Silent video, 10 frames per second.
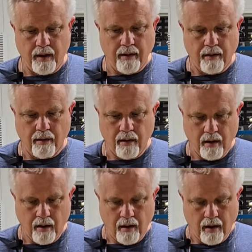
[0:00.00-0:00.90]

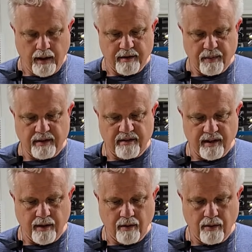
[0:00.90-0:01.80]
here. It's been
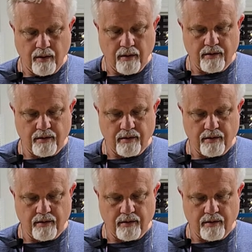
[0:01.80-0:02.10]
sealed,